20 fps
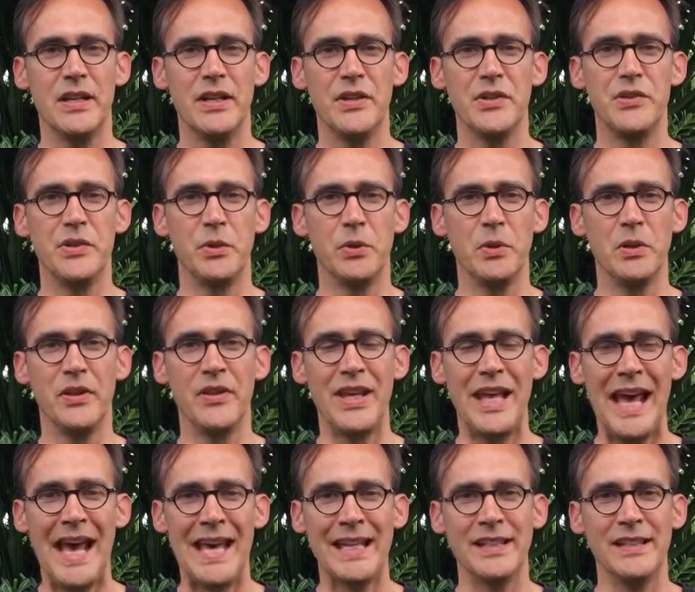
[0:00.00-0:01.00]
So all of
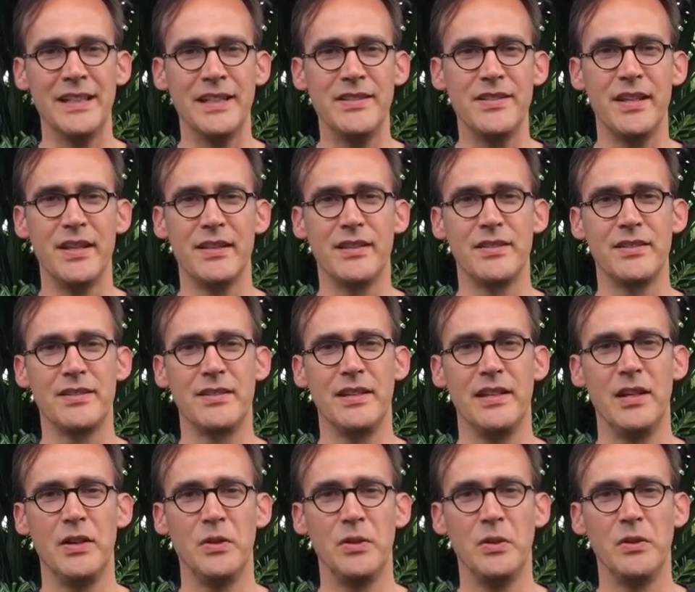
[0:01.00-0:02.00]
the analytics,
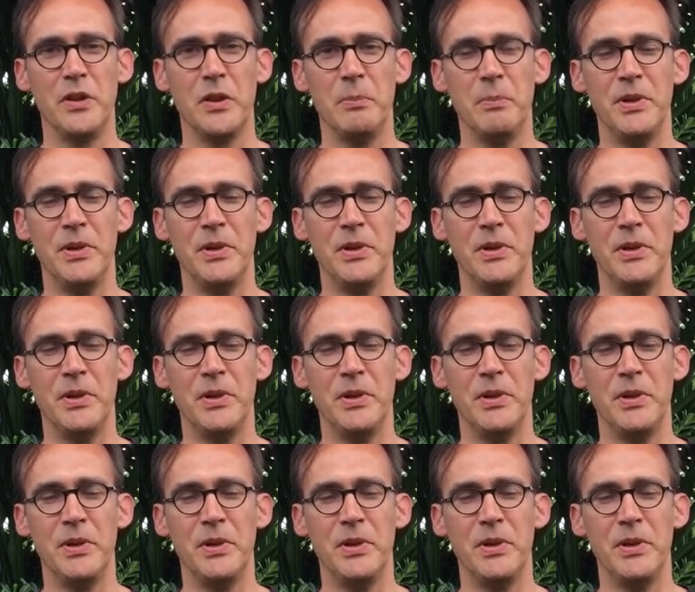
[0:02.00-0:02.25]
all of the